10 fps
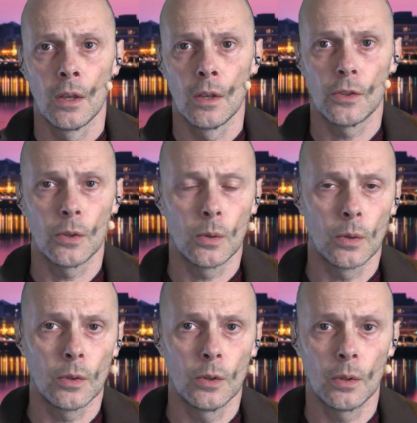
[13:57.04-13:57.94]
So
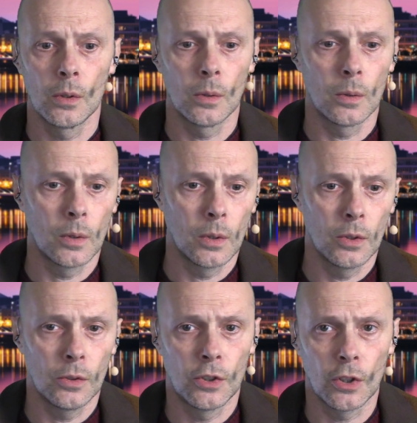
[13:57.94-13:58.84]
you
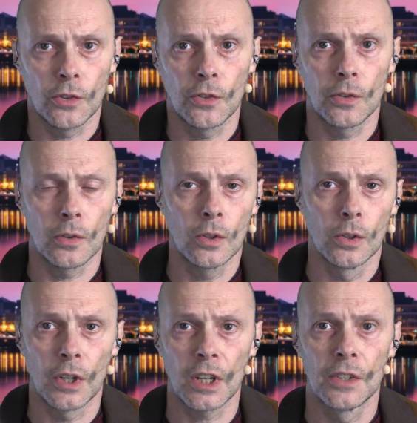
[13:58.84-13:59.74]
just
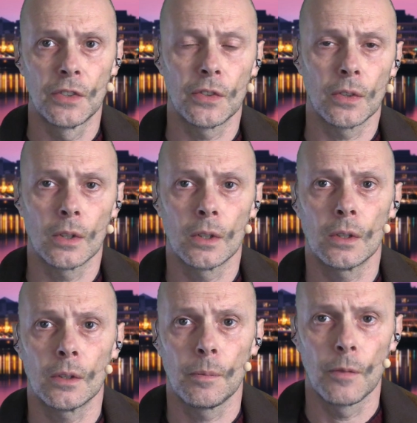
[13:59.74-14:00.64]
connect
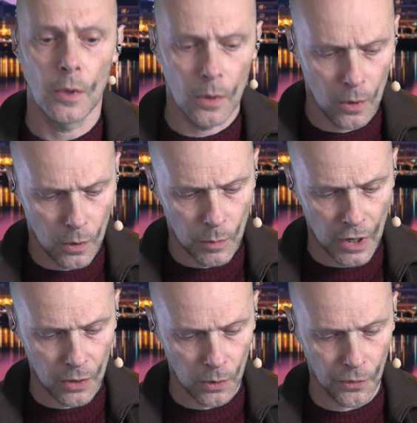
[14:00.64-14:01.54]
your
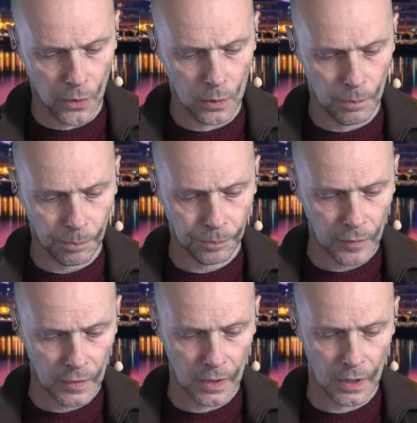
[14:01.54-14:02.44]
microphone,
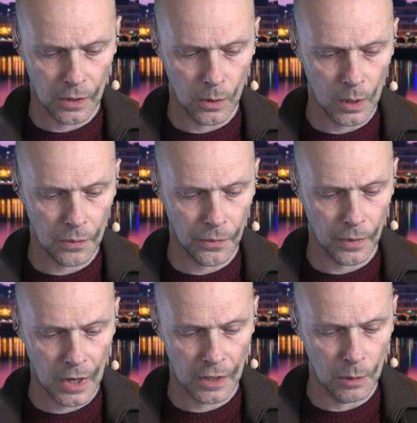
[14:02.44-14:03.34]
and you have
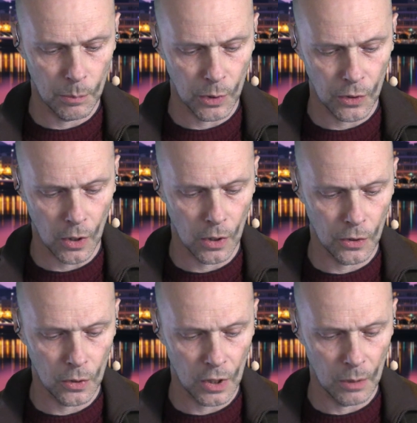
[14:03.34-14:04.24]
add input,
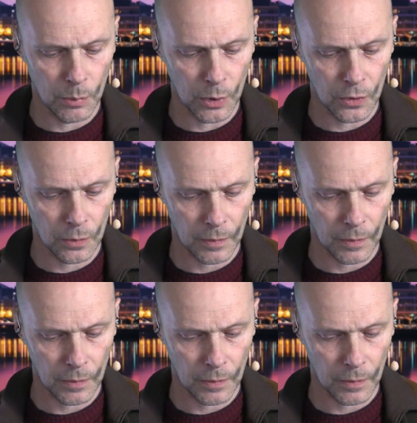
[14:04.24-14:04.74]
audio input,